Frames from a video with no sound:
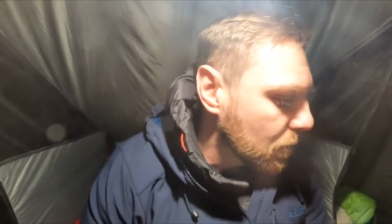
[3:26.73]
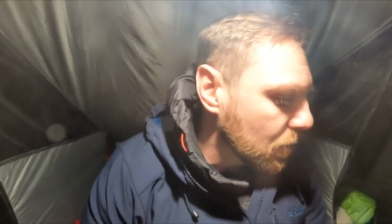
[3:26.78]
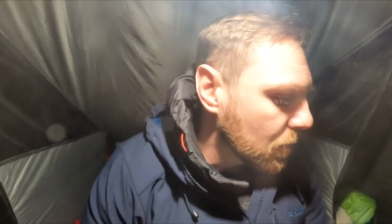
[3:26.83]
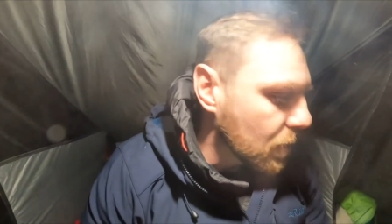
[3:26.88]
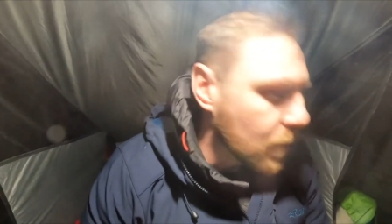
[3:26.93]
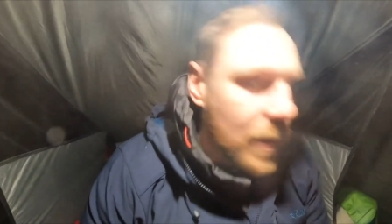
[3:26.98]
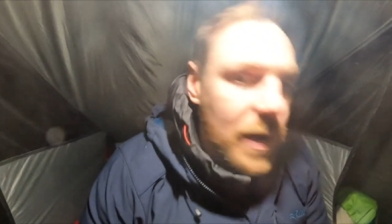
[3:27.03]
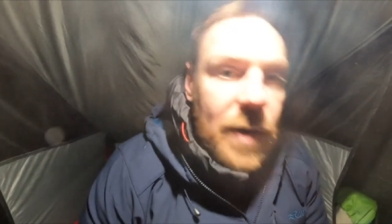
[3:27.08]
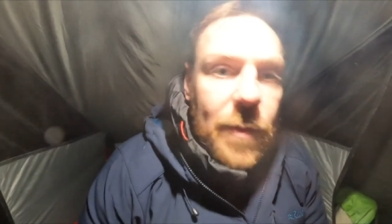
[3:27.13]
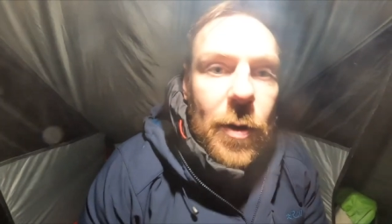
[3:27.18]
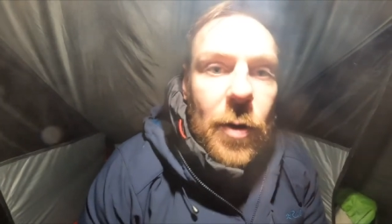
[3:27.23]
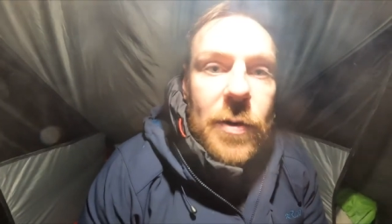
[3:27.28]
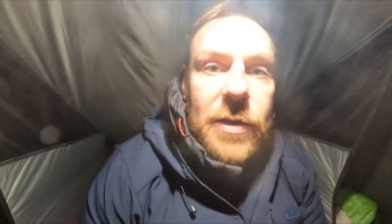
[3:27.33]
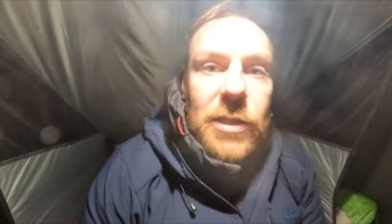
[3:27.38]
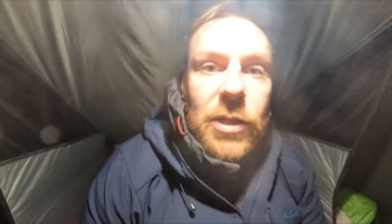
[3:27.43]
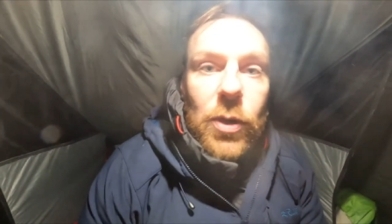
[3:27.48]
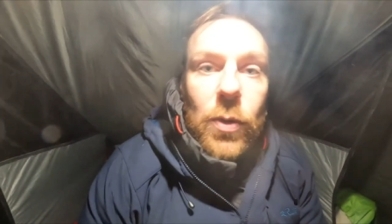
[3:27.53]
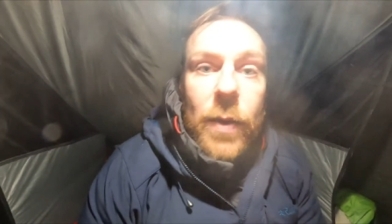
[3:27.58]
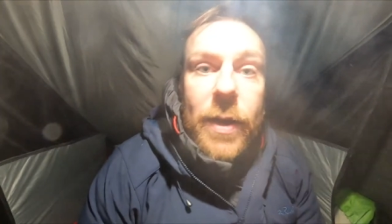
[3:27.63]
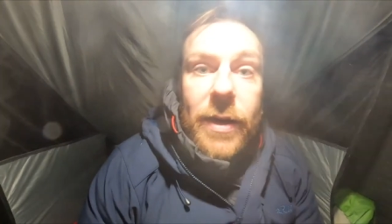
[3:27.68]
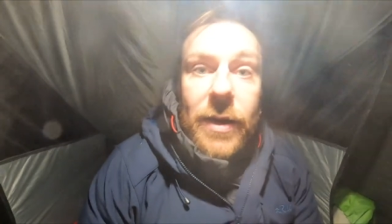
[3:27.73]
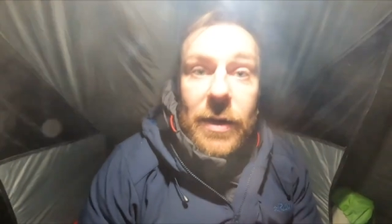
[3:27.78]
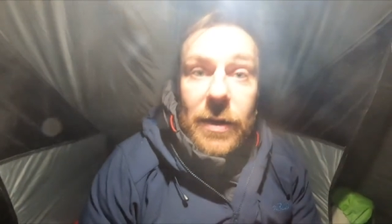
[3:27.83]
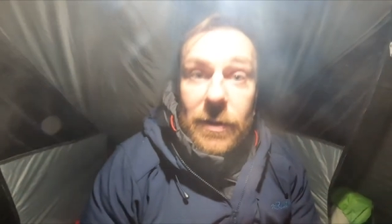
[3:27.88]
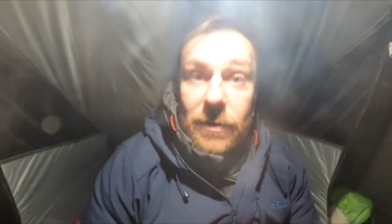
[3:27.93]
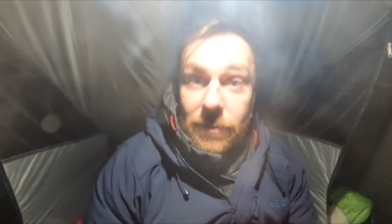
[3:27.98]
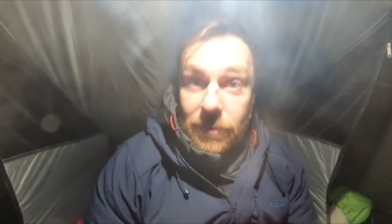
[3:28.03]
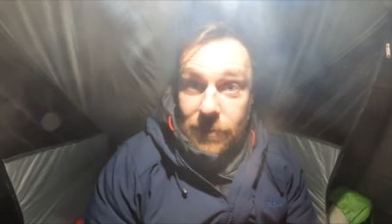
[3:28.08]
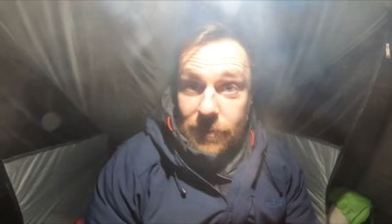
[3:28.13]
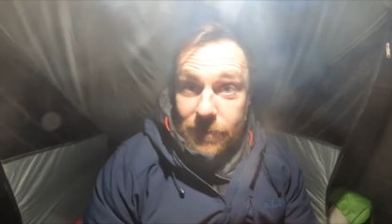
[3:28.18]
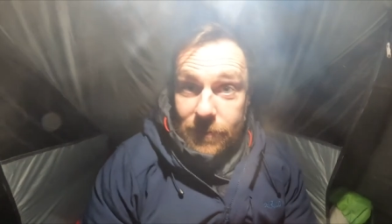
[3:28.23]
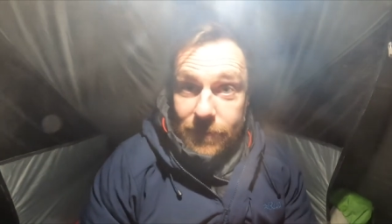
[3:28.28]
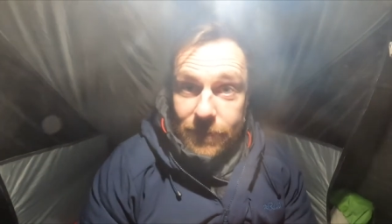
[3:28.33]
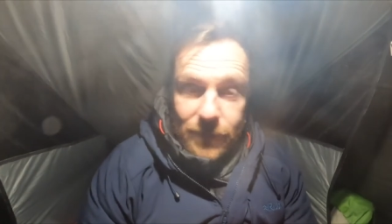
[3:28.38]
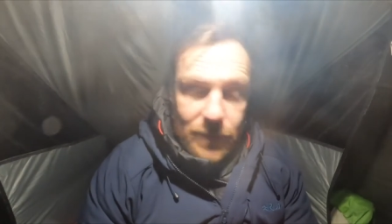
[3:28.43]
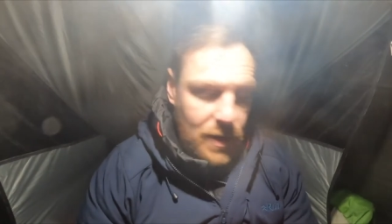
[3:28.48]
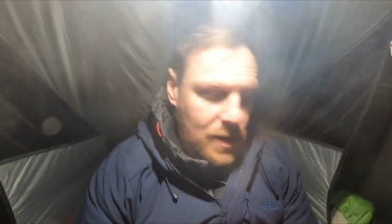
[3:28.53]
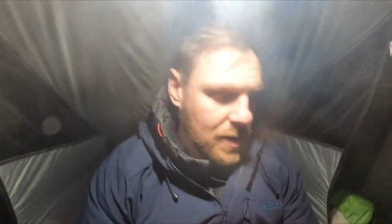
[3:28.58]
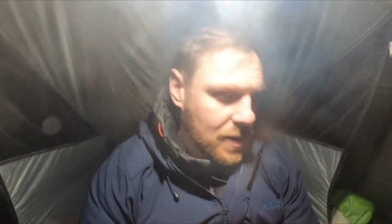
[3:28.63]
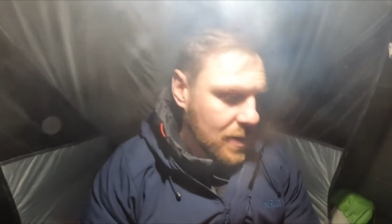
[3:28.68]
Well, the Minimo is quick.
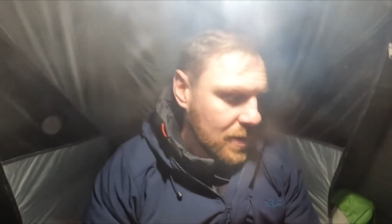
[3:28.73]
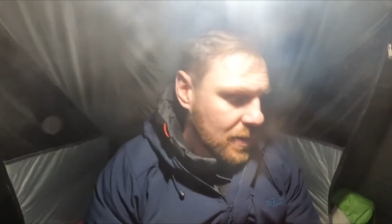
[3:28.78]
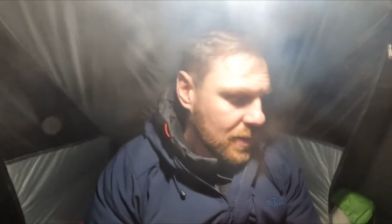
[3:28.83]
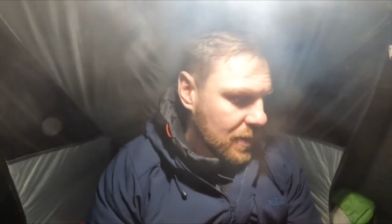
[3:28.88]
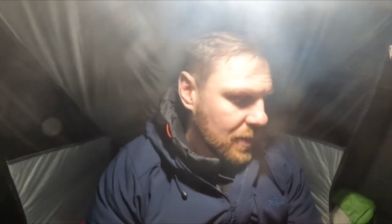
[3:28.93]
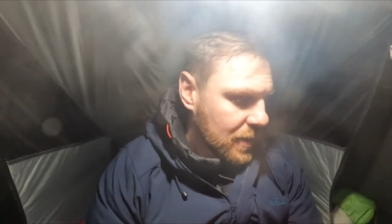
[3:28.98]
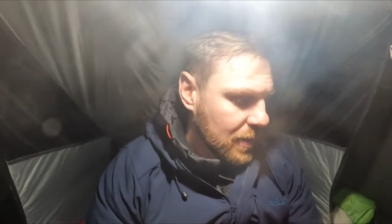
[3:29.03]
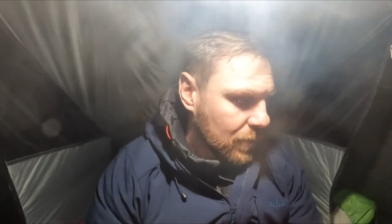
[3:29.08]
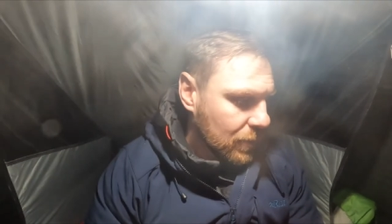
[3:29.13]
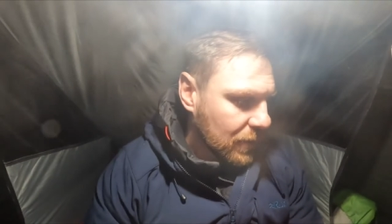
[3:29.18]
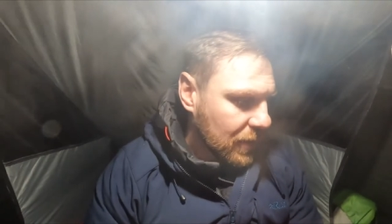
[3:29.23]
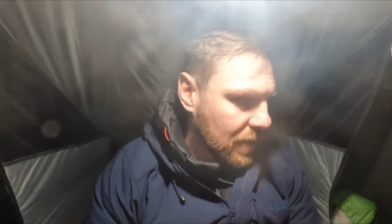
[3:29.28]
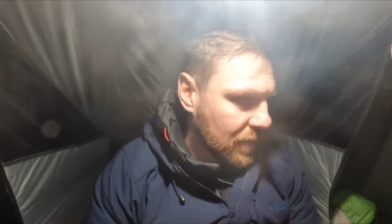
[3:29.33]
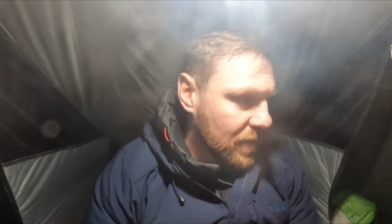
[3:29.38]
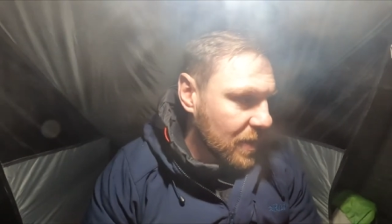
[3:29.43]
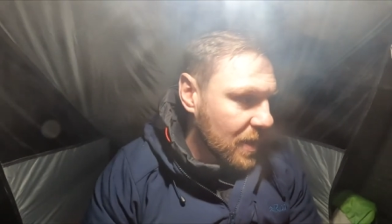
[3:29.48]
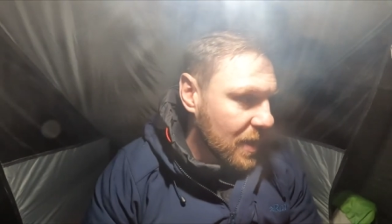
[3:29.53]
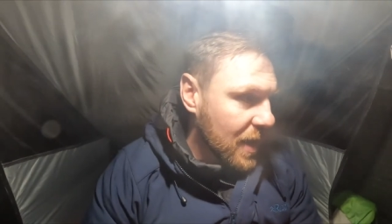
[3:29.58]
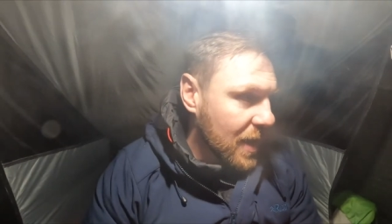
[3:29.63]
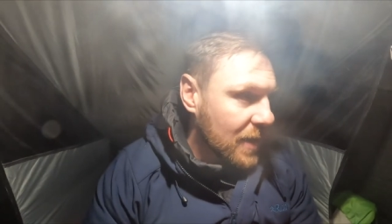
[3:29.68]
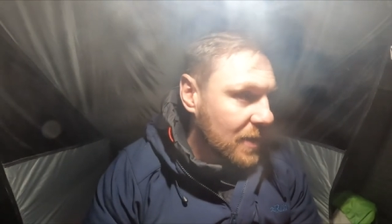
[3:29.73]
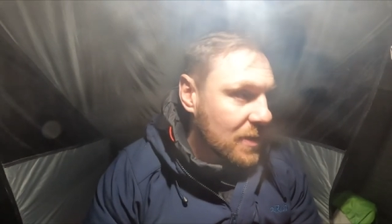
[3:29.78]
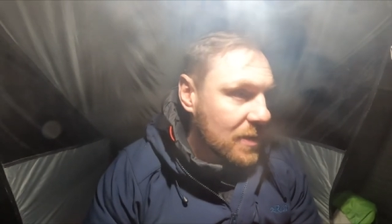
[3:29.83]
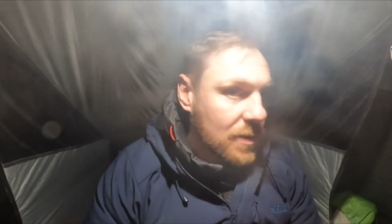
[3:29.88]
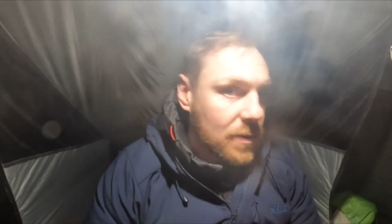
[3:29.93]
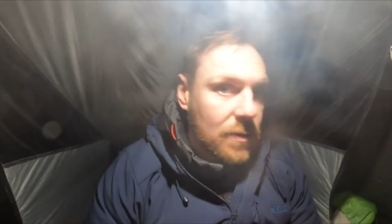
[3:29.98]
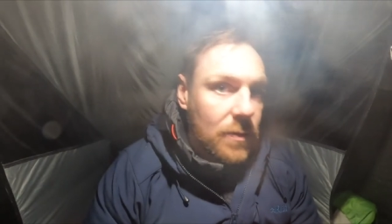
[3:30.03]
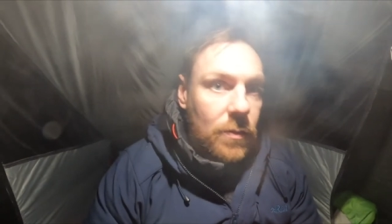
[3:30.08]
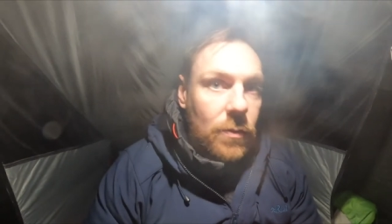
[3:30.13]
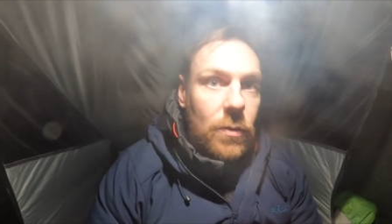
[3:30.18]
I will give it that.